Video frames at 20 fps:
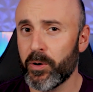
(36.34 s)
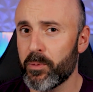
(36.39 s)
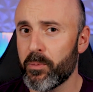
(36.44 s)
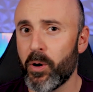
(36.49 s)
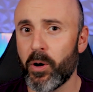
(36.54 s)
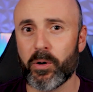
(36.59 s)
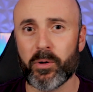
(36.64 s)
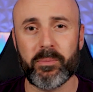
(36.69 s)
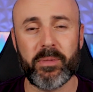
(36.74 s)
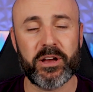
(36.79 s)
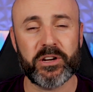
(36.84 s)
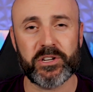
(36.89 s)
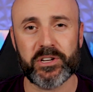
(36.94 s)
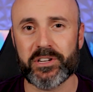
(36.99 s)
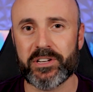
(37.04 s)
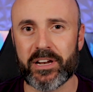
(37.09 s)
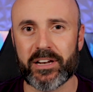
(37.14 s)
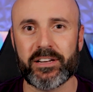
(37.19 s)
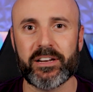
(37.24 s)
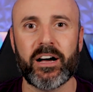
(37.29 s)
automation
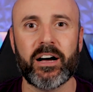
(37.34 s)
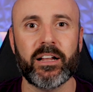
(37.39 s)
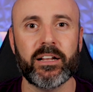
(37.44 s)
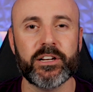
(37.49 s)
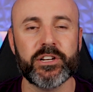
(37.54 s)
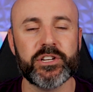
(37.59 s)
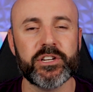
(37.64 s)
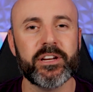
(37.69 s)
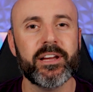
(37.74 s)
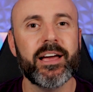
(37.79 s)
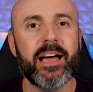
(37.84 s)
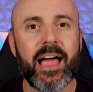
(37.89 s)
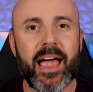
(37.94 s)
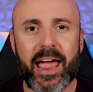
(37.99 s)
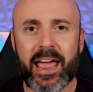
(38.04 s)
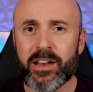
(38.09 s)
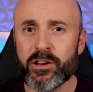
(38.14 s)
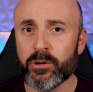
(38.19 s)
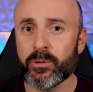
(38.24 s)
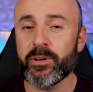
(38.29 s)
technology,
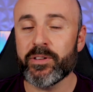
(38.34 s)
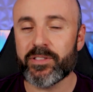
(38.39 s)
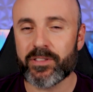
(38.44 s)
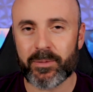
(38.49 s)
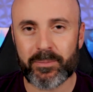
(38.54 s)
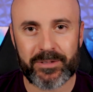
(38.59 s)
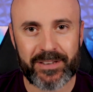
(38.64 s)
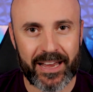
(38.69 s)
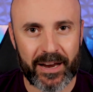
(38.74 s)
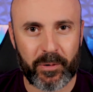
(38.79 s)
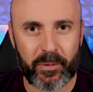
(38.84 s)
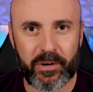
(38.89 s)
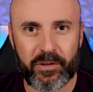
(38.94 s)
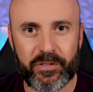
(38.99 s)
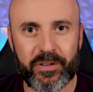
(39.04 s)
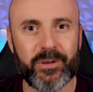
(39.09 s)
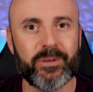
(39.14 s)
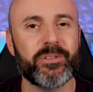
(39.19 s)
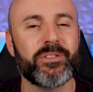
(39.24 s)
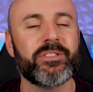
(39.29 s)
and doing some tech
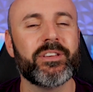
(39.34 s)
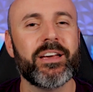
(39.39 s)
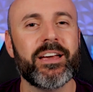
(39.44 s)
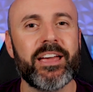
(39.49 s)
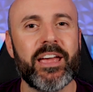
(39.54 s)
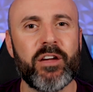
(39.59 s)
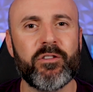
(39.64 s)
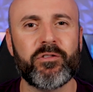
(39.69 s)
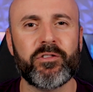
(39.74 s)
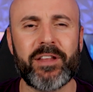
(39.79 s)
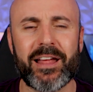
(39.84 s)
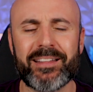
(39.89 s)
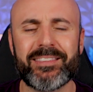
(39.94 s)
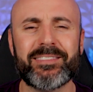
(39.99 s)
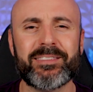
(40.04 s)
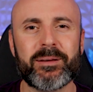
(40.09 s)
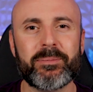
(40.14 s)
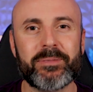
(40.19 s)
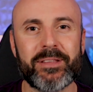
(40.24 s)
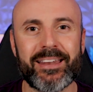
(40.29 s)
reviews. If that's
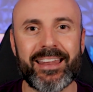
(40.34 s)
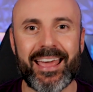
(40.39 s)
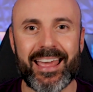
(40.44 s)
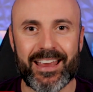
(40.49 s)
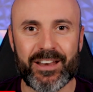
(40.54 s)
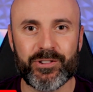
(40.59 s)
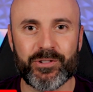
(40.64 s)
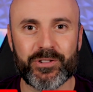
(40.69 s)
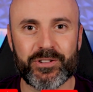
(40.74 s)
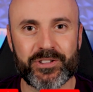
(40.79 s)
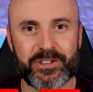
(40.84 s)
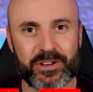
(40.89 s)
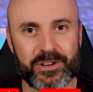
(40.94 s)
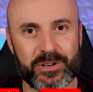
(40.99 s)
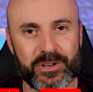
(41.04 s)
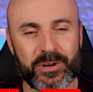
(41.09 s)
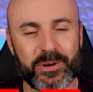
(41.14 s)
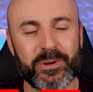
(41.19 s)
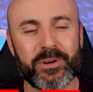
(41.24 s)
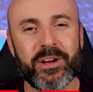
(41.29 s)
something that
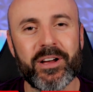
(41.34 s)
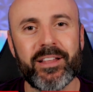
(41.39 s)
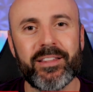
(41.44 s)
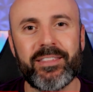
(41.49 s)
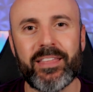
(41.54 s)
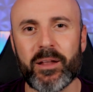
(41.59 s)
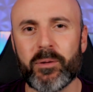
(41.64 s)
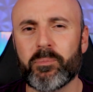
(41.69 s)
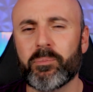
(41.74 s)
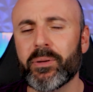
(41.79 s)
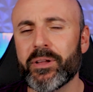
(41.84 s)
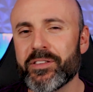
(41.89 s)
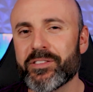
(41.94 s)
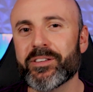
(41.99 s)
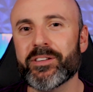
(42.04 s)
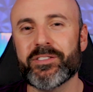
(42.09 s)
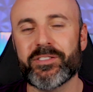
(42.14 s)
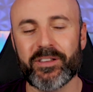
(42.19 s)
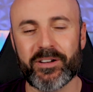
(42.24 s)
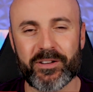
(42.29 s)
interests you, then please
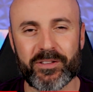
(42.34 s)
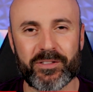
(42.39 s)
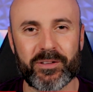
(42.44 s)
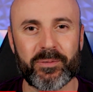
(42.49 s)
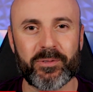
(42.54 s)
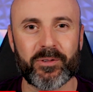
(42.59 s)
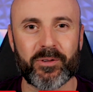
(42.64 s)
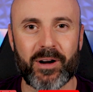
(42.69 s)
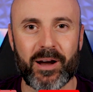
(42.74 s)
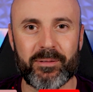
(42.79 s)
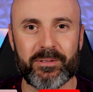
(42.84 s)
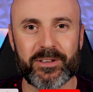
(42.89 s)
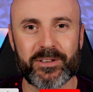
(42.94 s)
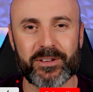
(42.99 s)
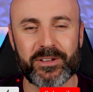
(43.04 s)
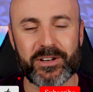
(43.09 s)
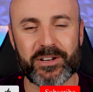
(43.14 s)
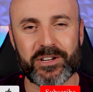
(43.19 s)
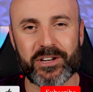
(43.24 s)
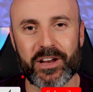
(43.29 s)
consider subscribing to
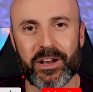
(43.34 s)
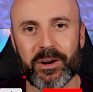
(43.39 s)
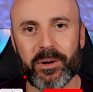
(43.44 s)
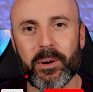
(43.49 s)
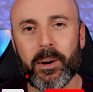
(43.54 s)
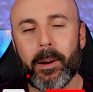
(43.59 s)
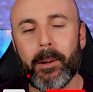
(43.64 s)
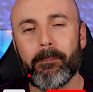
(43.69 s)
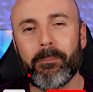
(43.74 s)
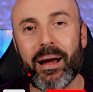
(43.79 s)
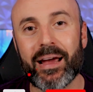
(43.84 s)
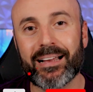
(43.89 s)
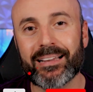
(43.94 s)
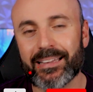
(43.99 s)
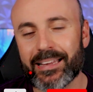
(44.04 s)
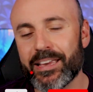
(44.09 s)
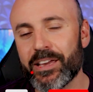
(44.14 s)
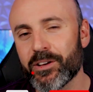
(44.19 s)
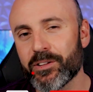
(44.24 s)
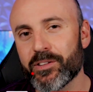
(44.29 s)
the channel by
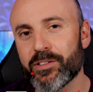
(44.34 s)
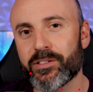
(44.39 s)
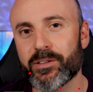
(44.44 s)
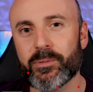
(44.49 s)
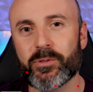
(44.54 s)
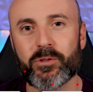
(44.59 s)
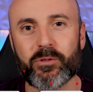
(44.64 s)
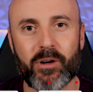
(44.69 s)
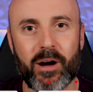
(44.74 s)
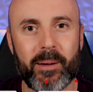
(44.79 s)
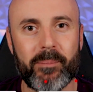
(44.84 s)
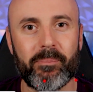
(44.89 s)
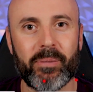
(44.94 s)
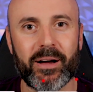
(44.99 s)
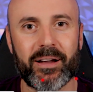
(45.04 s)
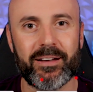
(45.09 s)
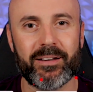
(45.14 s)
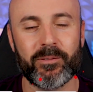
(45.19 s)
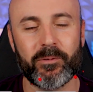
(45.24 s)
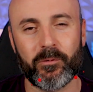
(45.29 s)
clicking on the subscribe
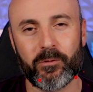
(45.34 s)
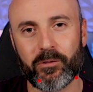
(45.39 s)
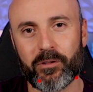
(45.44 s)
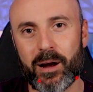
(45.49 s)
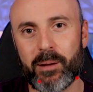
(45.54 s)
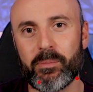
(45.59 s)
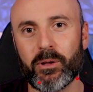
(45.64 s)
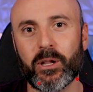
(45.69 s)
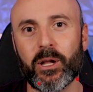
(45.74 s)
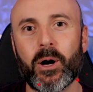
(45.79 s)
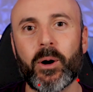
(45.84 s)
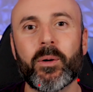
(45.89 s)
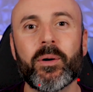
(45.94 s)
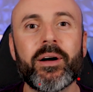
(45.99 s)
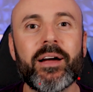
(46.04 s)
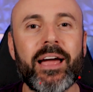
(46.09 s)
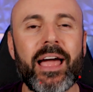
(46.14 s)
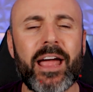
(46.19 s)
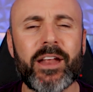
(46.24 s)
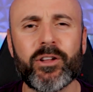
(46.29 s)
button right below,
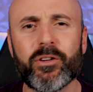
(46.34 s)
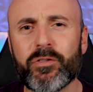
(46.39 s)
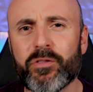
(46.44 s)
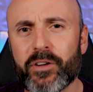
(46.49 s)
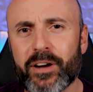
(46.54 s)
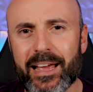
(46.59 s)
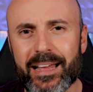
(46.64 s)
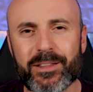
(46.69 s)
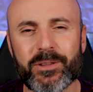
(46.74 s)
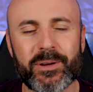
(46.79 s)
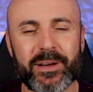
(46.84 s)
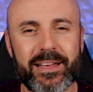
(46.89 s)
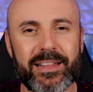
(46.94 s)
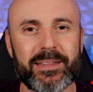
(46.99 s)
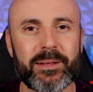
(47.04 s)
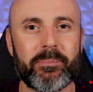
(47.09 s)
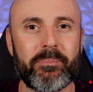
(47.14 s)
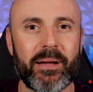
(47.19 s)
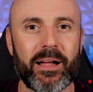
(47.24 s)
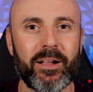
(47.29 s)
and don't forget to hit
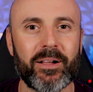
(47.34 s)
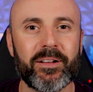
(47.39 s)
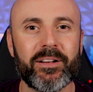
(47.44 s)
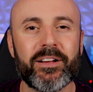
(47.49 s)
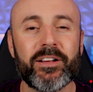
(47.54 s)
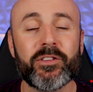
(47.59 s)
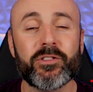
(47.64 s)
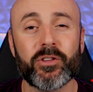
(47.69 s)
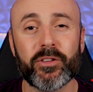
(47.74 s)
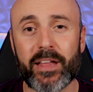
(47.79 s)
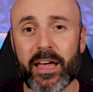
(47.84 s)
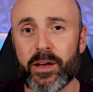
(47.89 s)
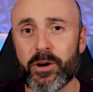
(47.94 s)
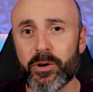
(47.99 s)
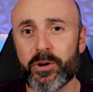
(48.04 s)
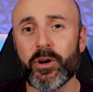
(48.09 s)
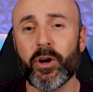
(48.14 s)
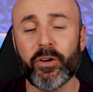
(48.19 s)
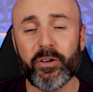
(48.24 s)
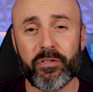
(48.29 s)
the bell so that you're
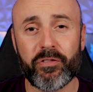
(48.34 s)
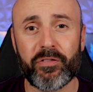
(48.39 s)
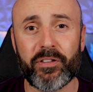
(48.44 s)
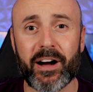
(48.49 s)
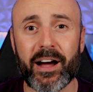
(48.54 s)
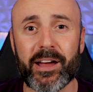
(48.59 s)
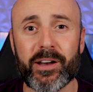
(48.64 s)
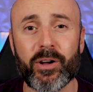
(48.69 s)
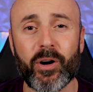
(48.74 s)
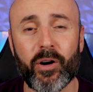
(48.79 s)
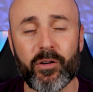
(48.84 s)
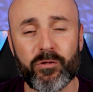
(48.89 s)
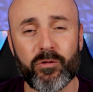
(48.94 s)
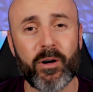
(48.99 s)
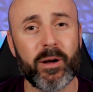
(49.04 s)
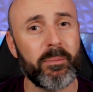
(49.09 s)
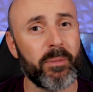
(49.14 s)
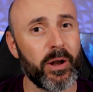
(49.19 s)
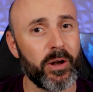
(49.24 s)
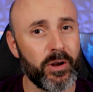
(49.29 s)
notified of
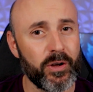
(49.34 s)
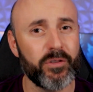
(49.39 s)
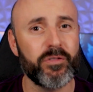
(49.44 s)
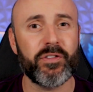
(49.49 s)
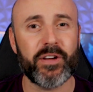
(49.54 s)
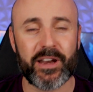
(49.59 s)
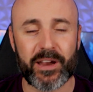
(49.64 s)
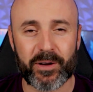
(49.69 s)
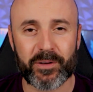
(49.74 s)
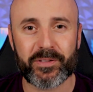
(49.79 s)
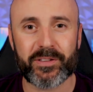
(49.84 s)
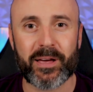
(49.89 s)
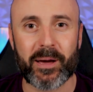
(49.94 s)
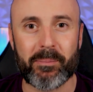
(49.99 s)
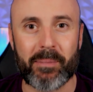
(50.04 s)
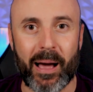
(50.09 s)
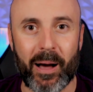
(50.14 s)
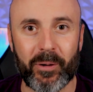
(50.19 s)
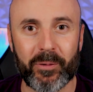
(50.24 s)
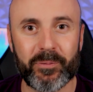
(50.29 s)
when my new videos
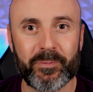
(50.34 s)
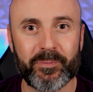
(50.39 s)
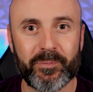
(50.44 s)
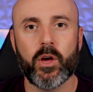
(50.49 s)
come out.